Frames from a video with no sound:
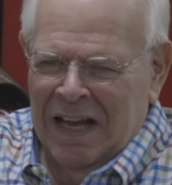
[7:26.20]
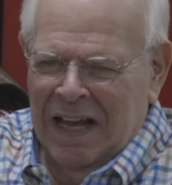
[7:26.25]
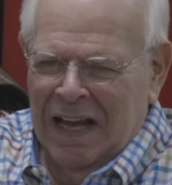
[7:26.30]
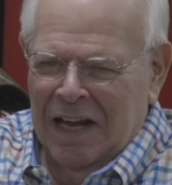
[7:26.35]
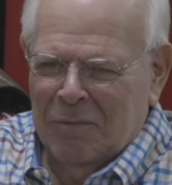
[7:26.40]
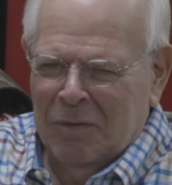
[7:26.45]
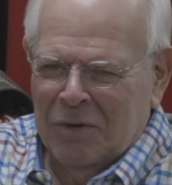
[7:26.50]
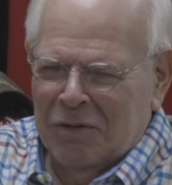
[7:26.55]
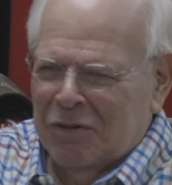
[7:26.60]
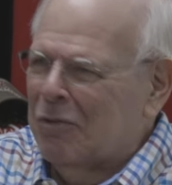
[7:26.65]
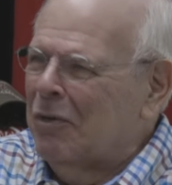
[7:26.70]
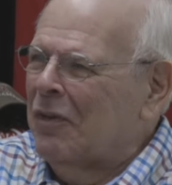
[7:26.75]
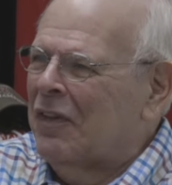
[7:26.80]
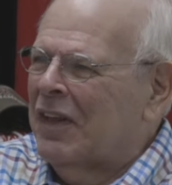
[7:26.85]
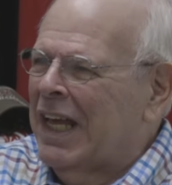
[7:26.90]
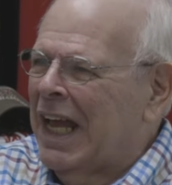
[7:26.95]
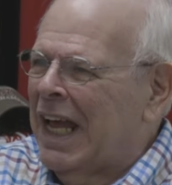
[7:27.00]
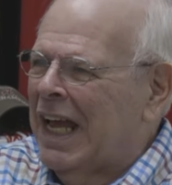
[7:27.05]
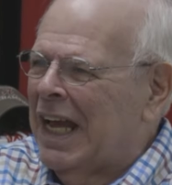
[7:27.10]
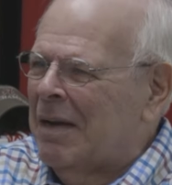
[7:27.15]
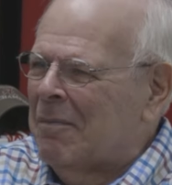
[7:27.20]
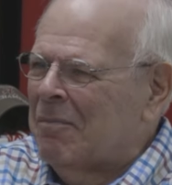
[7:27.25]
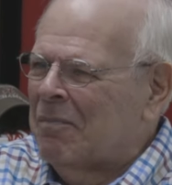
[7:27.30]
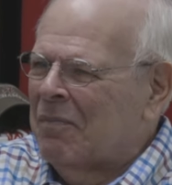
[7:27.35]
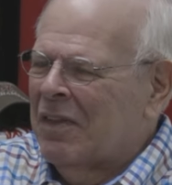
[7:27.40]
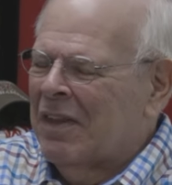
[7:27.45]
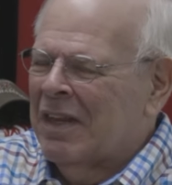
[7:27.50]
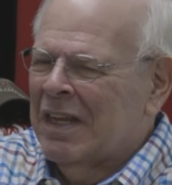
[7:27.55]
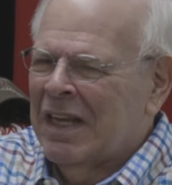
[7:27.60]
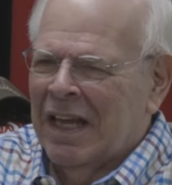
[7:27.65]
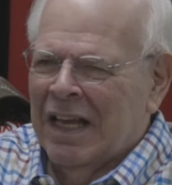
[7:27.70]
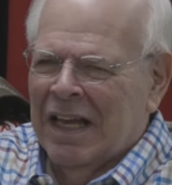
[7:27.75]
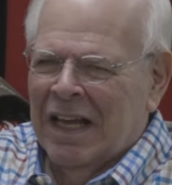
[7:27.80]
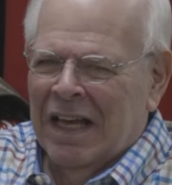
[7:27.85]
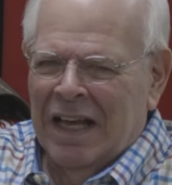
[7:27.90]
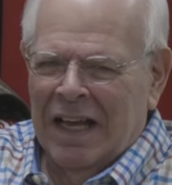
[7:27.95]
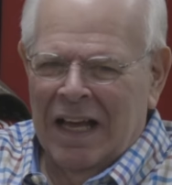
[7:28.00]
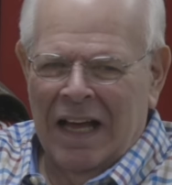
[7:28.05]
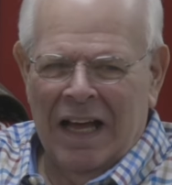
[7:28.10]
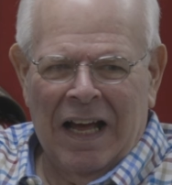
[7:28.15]
And we're doing the game,
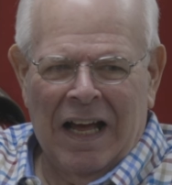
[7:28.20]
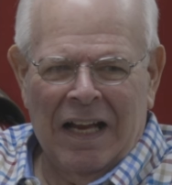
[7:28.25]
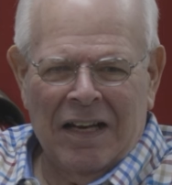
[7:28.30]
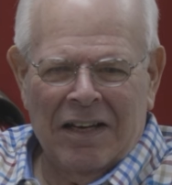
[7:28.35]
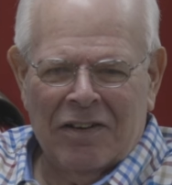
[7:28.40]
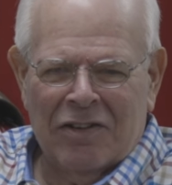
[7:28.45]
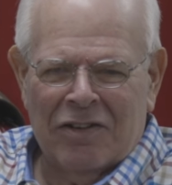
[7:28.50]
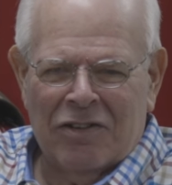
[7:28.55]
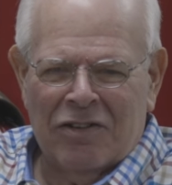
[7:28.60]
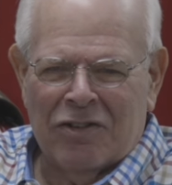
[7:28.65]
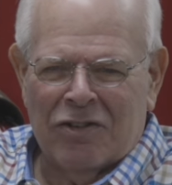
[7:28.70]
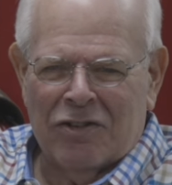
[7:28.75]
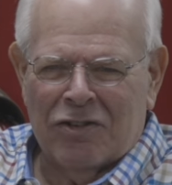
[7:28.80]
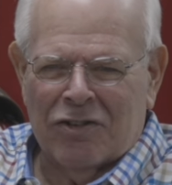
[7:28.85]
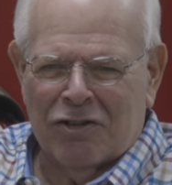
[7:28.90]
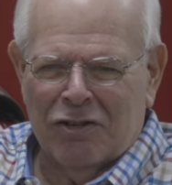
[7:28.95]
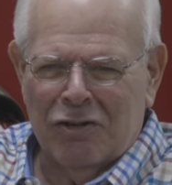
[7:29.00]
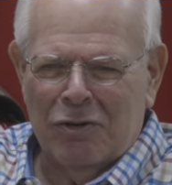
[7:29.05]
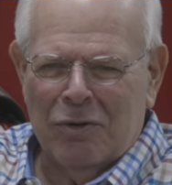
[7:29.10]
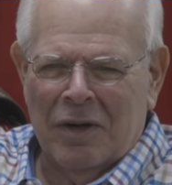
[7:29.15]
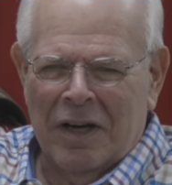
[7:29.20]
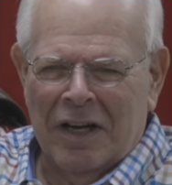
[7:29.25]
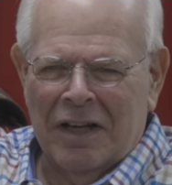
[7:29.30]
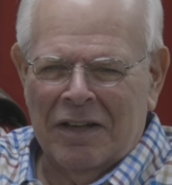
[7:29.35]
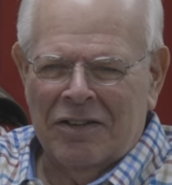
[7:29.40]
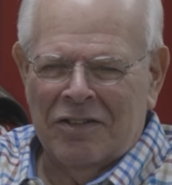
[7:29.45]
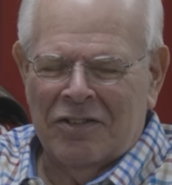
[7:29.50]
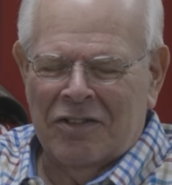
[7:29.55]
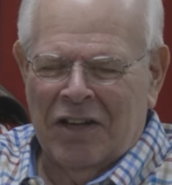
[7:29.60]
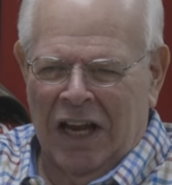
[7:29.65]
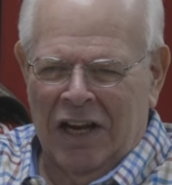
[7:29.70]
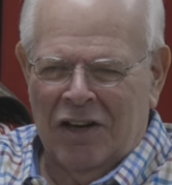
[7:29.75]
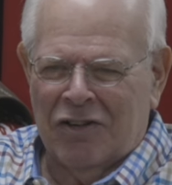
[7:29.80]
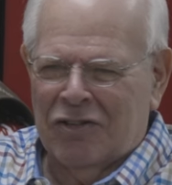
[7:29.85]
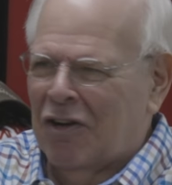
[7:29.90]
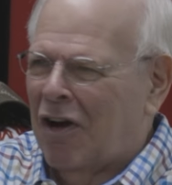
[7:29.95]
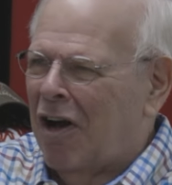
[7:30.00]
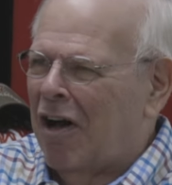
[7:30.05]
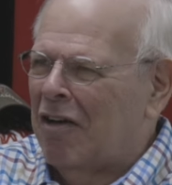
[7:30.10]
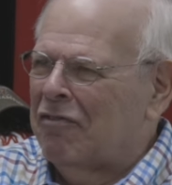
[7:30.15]
and Tua
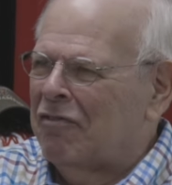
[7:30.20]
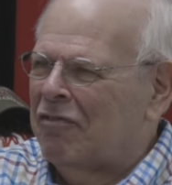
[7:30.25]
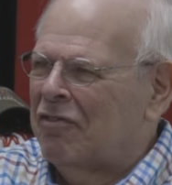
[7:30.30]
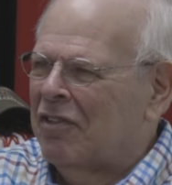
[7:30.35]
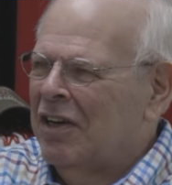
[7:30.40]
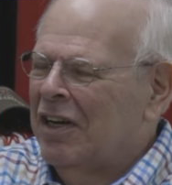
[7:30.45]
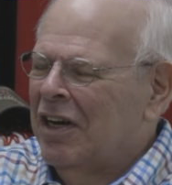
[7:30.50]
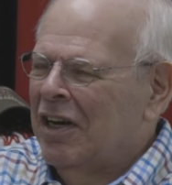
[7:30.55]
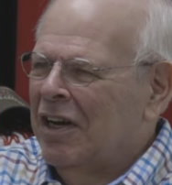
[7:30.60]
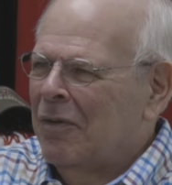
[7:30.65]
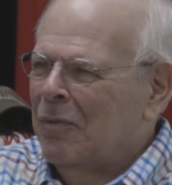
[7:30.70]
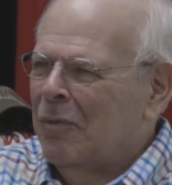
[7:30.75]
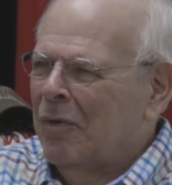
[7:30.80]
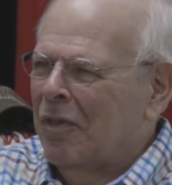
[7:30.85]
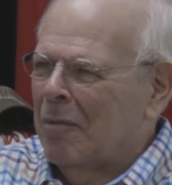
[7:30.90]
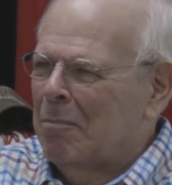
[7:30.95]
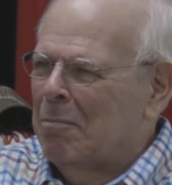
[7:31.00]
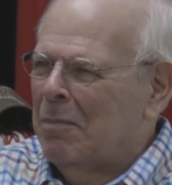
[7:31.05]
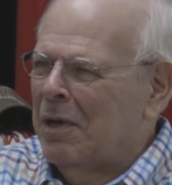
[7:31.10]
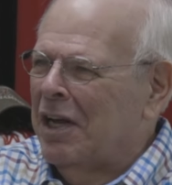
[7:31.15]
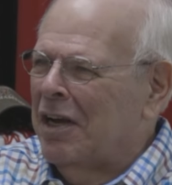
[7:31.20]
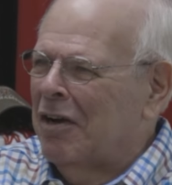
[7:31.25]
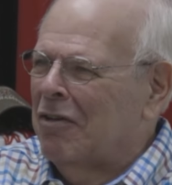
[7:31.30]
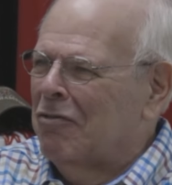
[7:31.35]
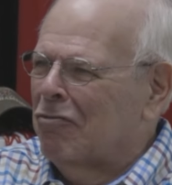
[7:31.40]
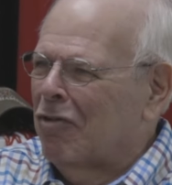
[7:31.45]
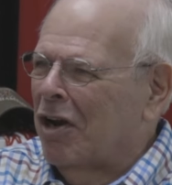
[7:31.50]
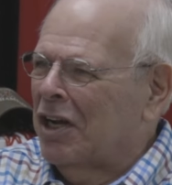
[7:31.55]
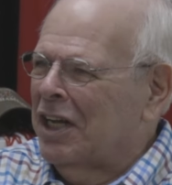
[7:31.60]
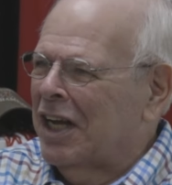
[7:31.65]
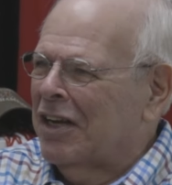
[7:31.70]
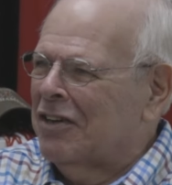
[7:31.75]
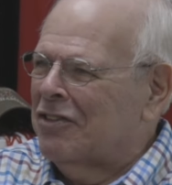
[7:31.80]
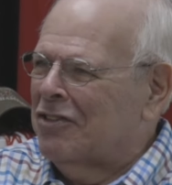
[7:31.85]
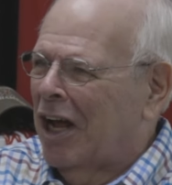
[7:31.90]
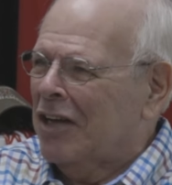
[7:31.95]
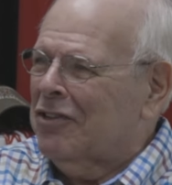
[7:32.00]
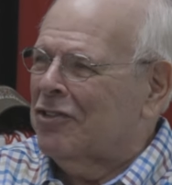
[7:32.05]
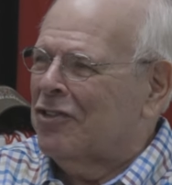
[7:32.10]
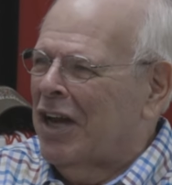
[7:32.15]
takes off with a big running
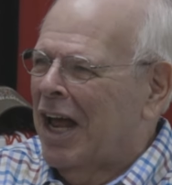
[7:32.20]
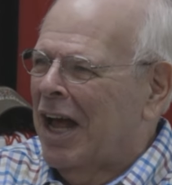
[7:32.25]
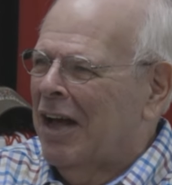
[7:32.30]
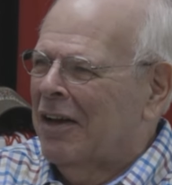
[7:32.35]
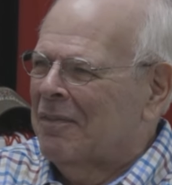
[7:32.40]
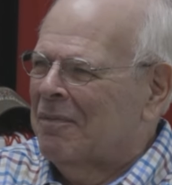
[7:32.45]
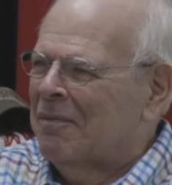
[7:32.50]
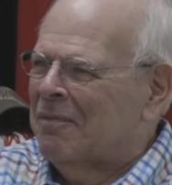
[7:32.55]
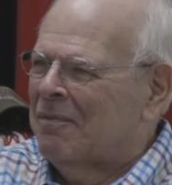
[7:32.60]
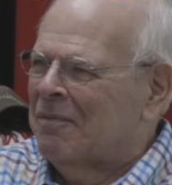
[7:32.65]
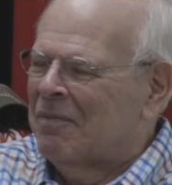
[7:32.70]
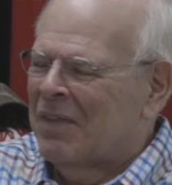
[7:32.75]
touchdown.